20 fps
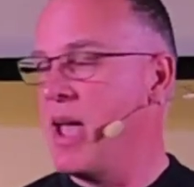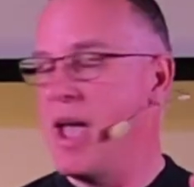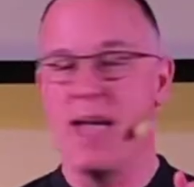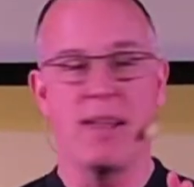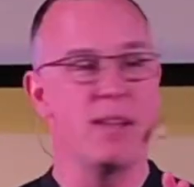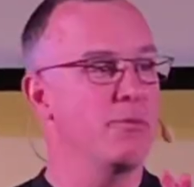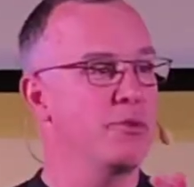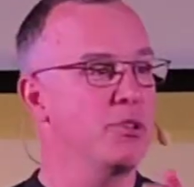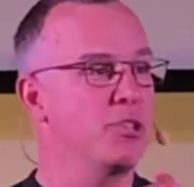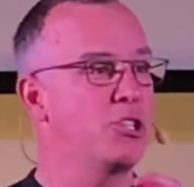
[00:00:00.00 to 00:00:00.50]

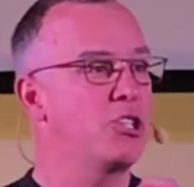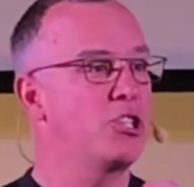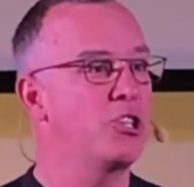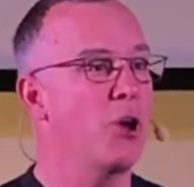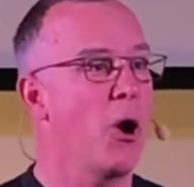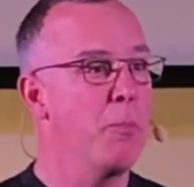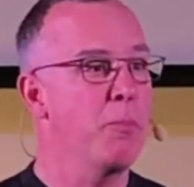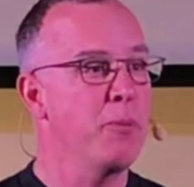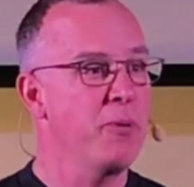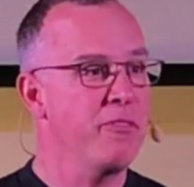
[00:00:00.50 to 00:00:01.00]
and it was
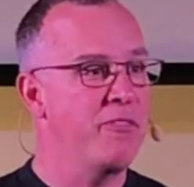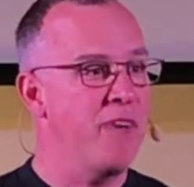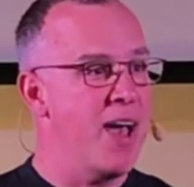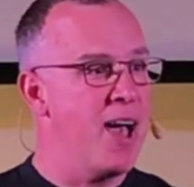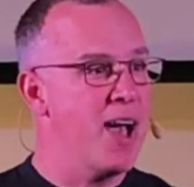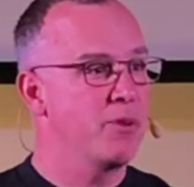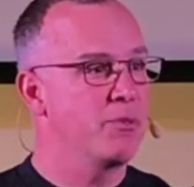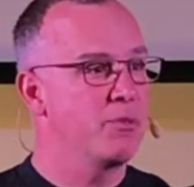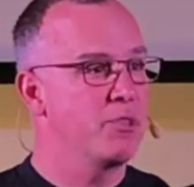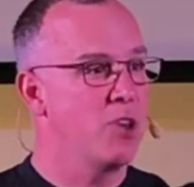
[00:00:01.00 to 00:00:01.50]
so
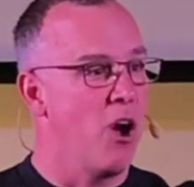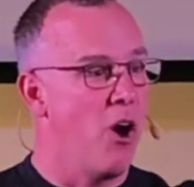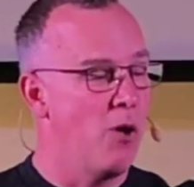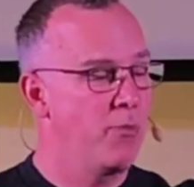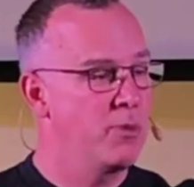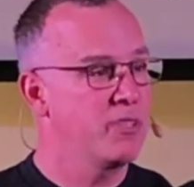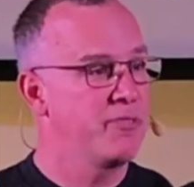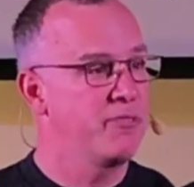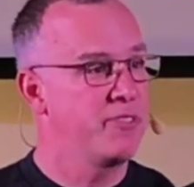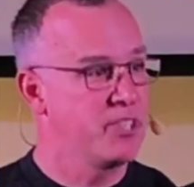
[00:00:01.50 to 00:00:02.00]
profound, it was
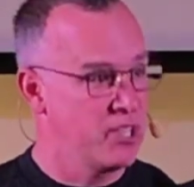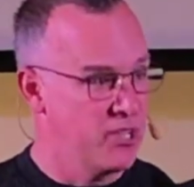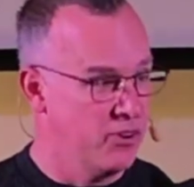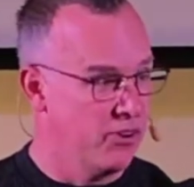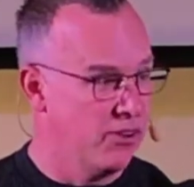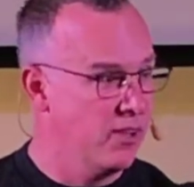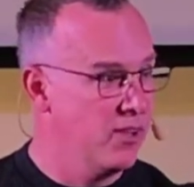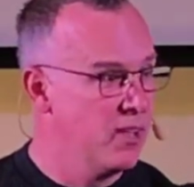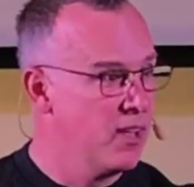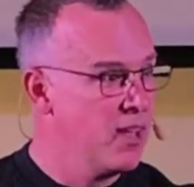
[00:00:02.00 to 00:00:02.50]
almost
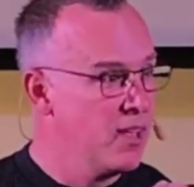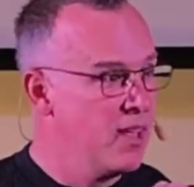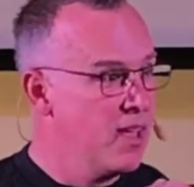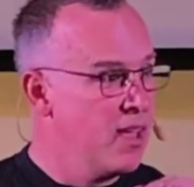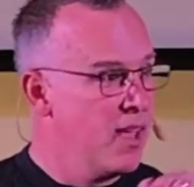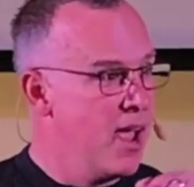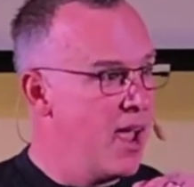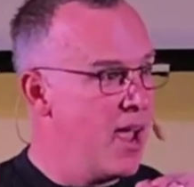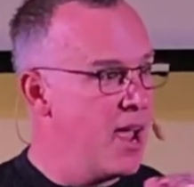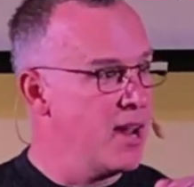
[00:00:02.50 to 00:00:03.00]
physical.
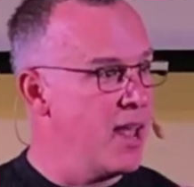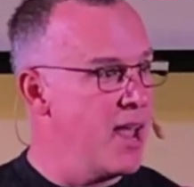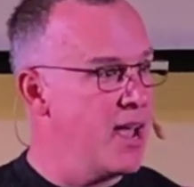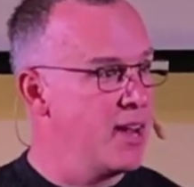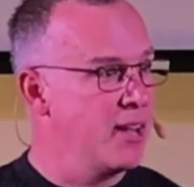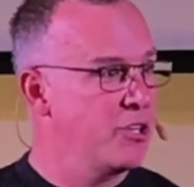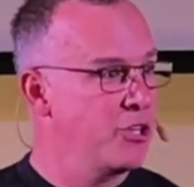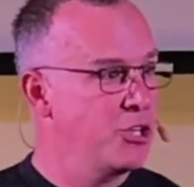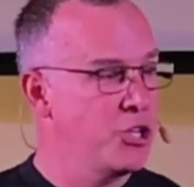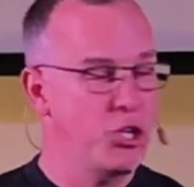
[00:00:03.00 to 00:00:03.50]

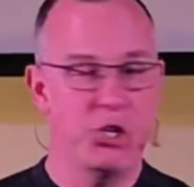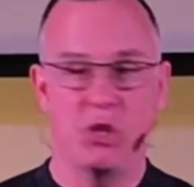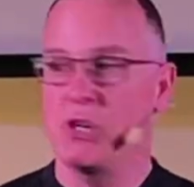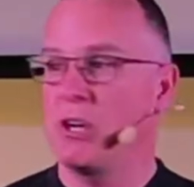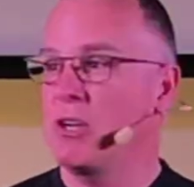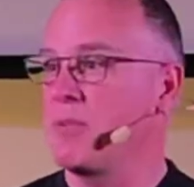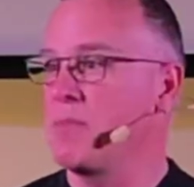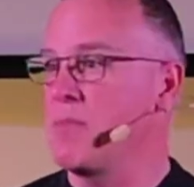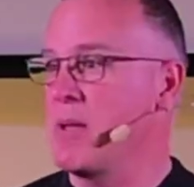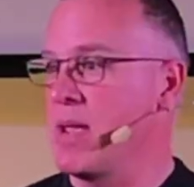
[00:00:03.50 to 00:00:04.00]
And it
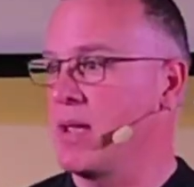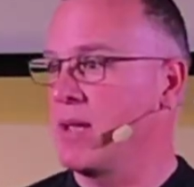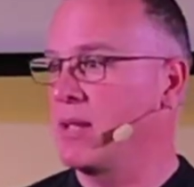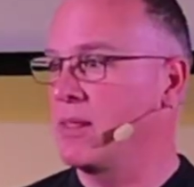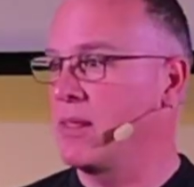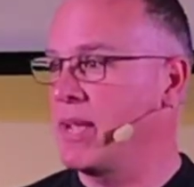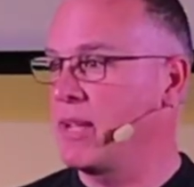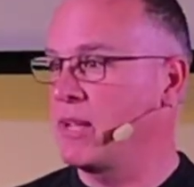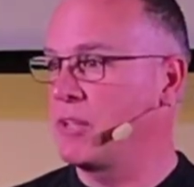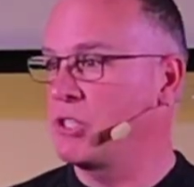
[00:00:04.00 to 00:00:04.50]
shook me,
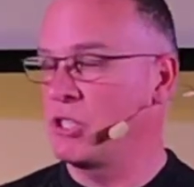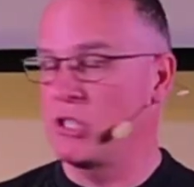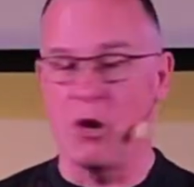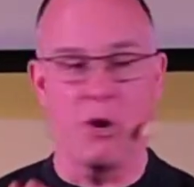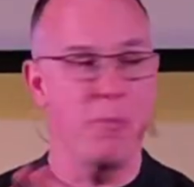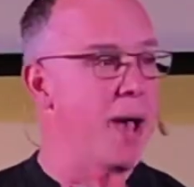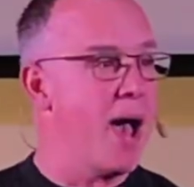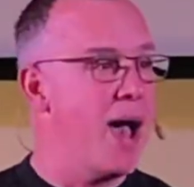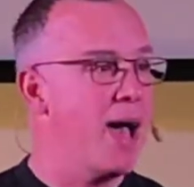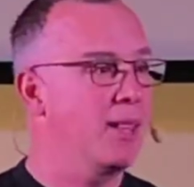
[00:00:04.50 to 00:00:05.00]
like,
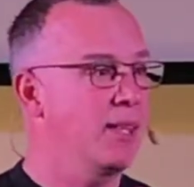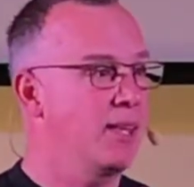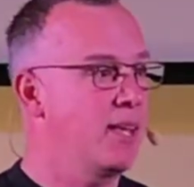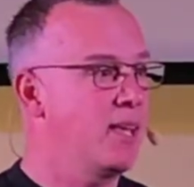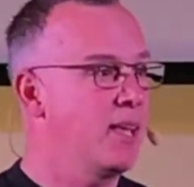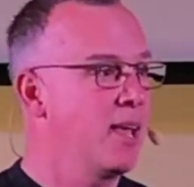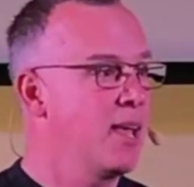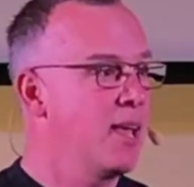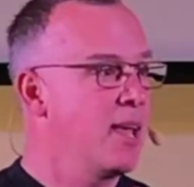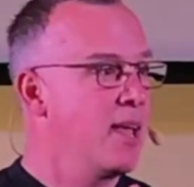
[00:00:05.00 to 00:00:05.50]
so
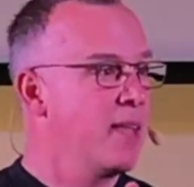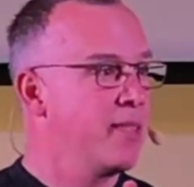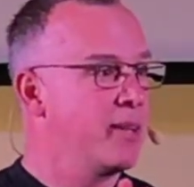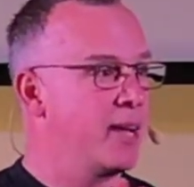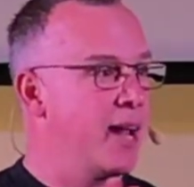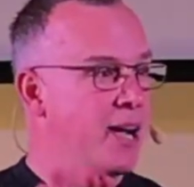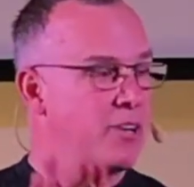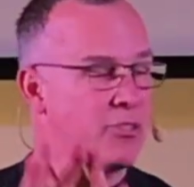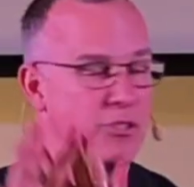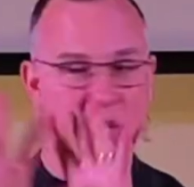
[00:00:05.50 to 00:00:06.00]
badly
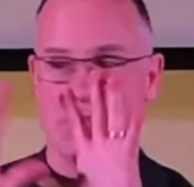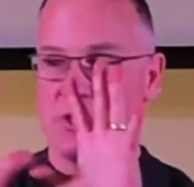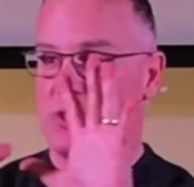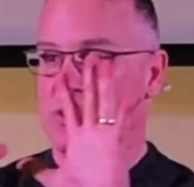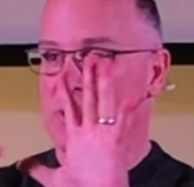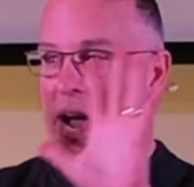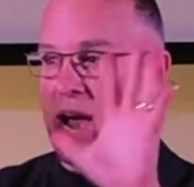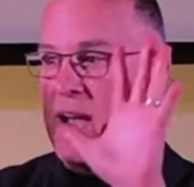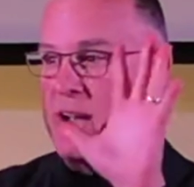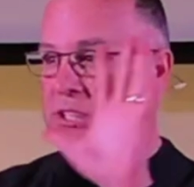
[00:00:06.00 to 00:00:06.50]
that I
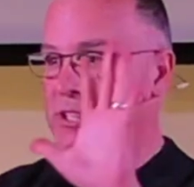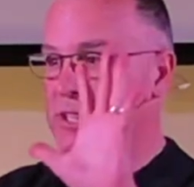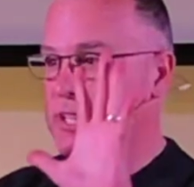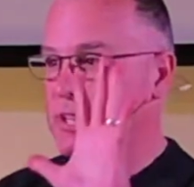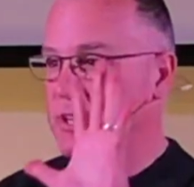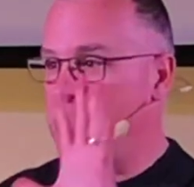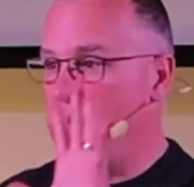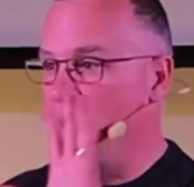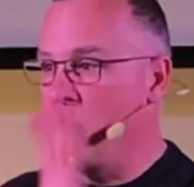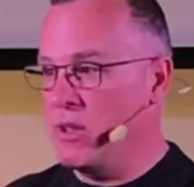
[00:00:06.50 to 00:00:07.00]
actually
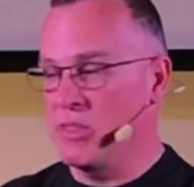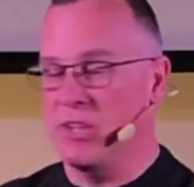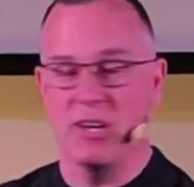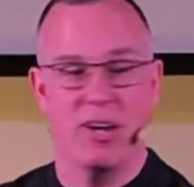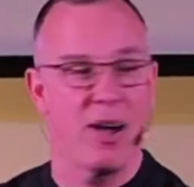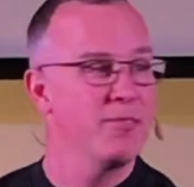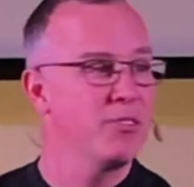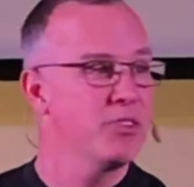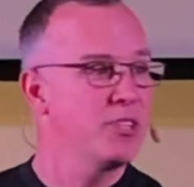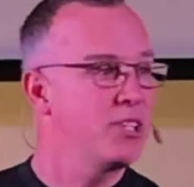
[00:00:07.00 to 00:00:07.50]
quit the
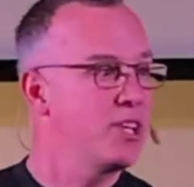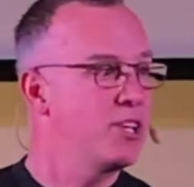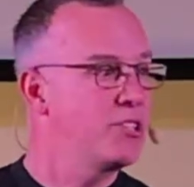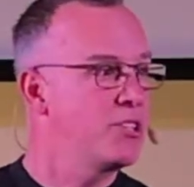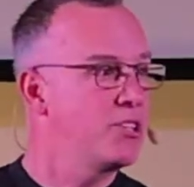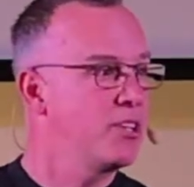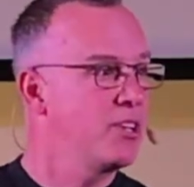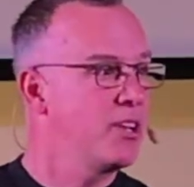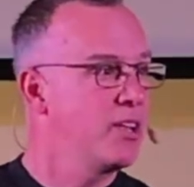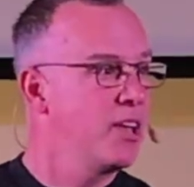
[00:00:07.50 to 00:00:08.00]

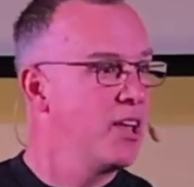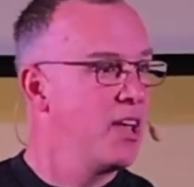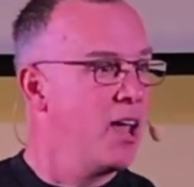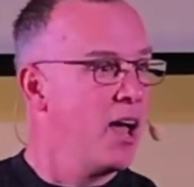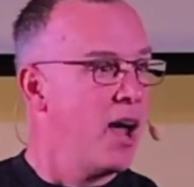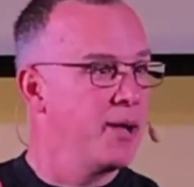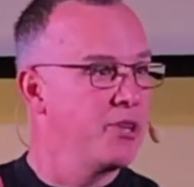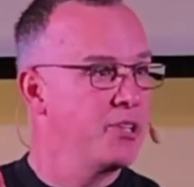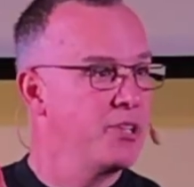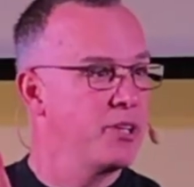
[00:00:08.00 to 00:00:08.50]
conversation.
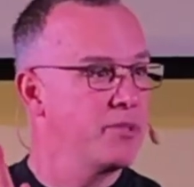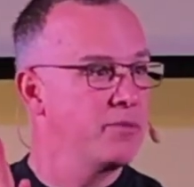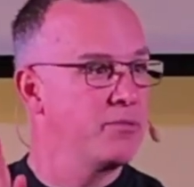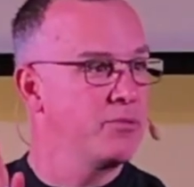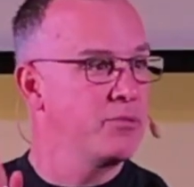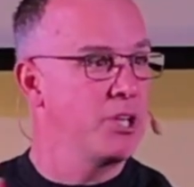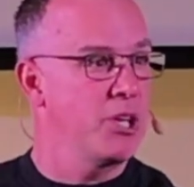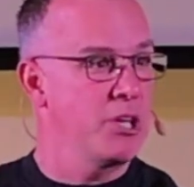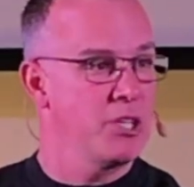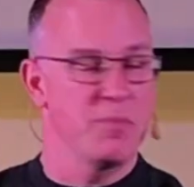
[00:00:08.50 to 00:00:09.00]
I just said,
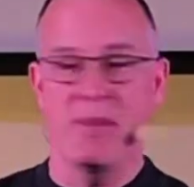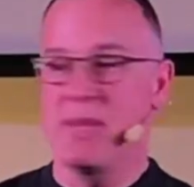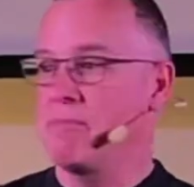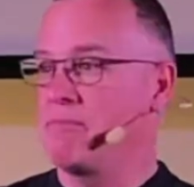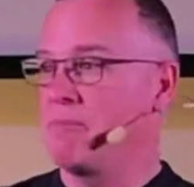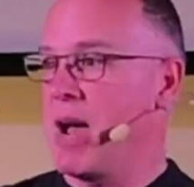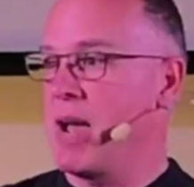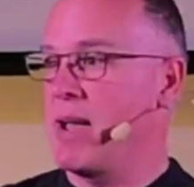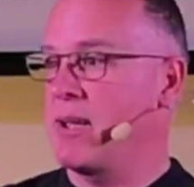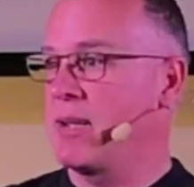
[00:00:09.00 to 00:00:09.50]
excuse me,
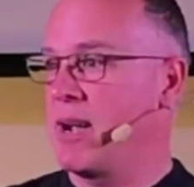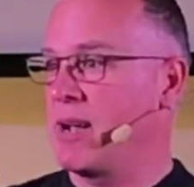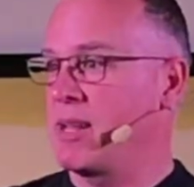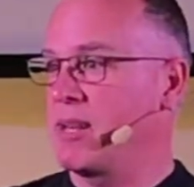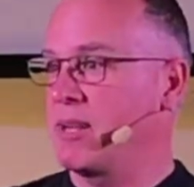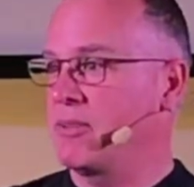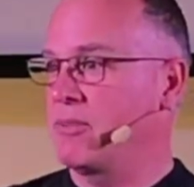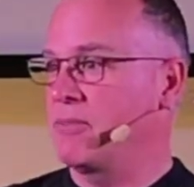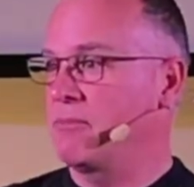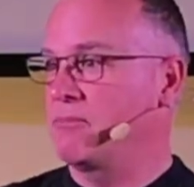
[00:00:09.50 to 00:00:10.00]
I
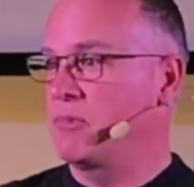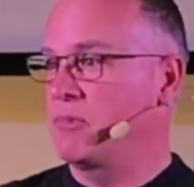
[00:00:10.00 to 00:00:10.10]
gotta